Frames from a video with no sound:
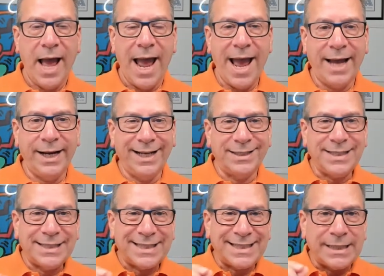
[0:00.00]
and
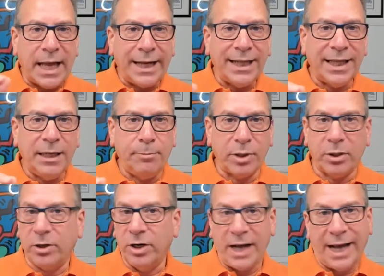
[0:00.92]
it's slightly
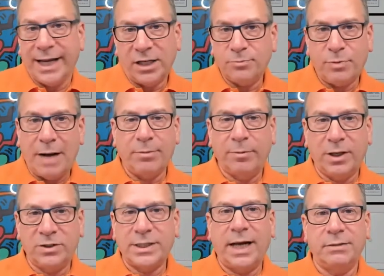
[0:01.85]
blurred, I guess probably
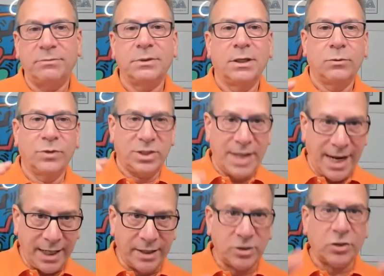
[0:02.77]
because I was
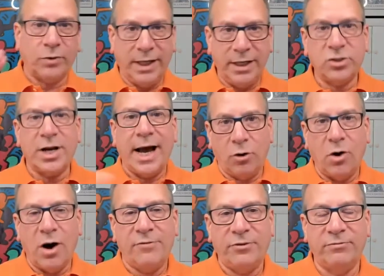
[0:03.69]
taking a screenshot
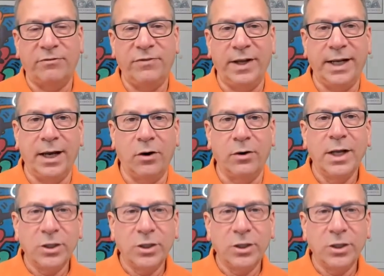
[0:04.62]
off of a video.